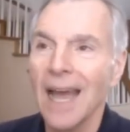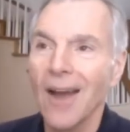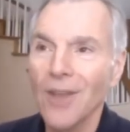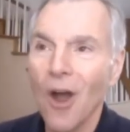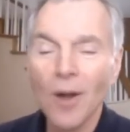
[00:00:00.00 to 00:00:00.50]

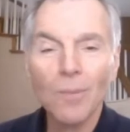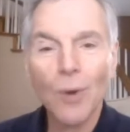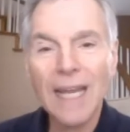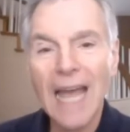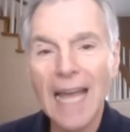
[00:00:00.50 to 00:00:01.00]
The
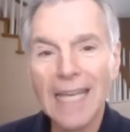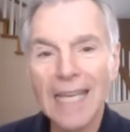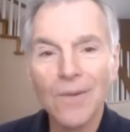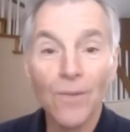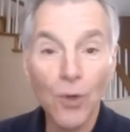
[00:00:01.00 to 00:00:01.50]
Heartbreak
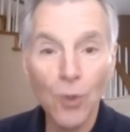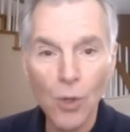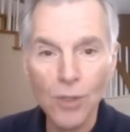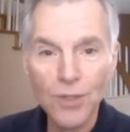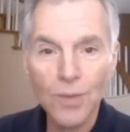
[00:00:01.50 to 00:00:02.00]
Hiking
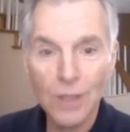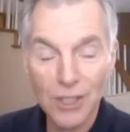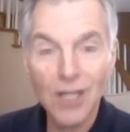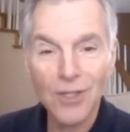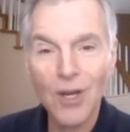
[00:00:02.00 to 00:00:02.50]
Fools,
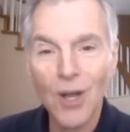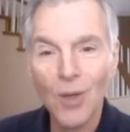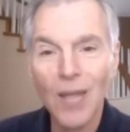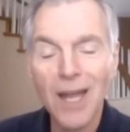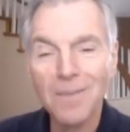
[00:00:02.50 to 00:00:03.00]
which tells you a
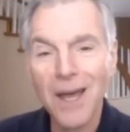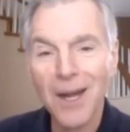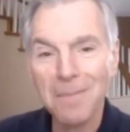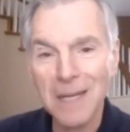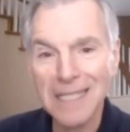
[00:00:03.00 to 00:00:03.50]
whole lot about
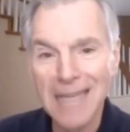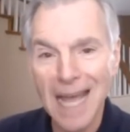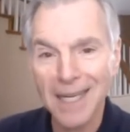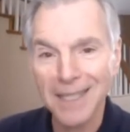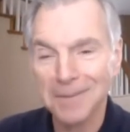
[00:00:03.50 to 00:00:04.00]
our
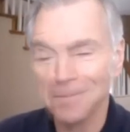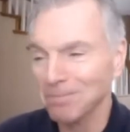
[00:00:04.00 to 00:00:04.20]
mentality.